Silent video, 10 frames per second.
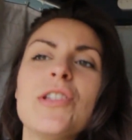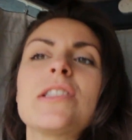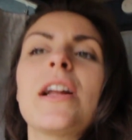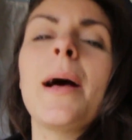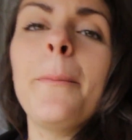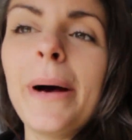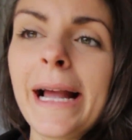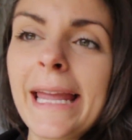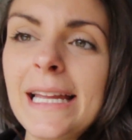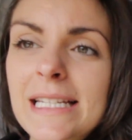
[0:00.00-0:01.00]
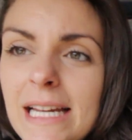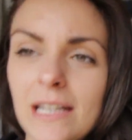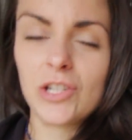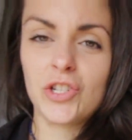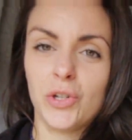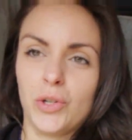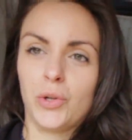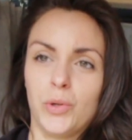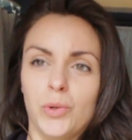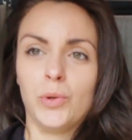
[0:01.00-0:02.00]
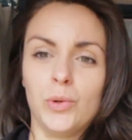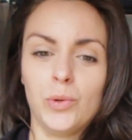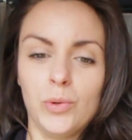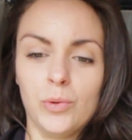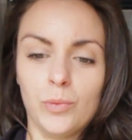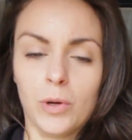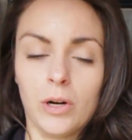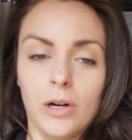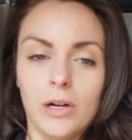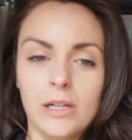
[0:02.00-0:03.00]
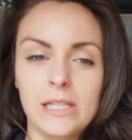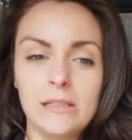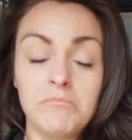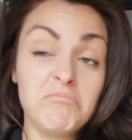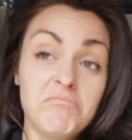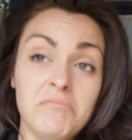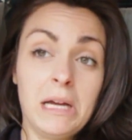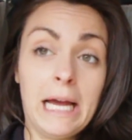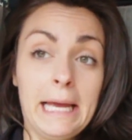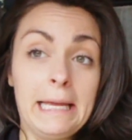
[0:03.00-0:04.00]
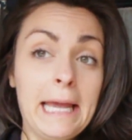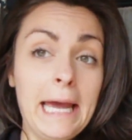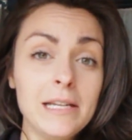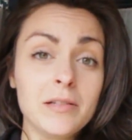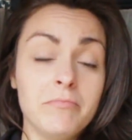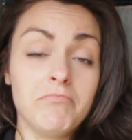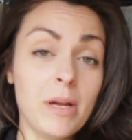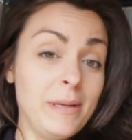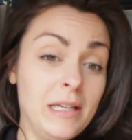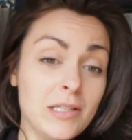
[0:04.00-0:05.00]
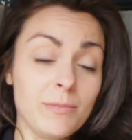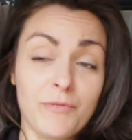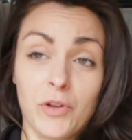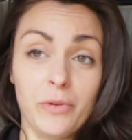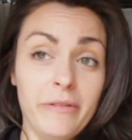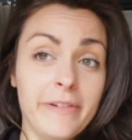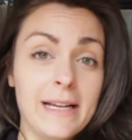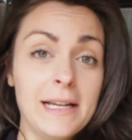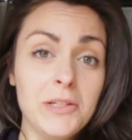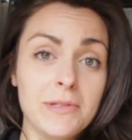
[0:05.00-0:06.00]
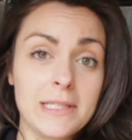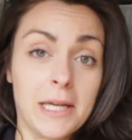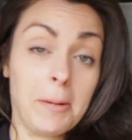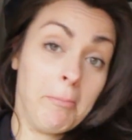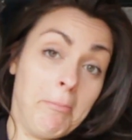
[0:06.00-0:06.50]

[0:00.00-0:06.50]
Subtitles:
just gonna unpack it and show you what I get. Maybe some of you will find it interesting.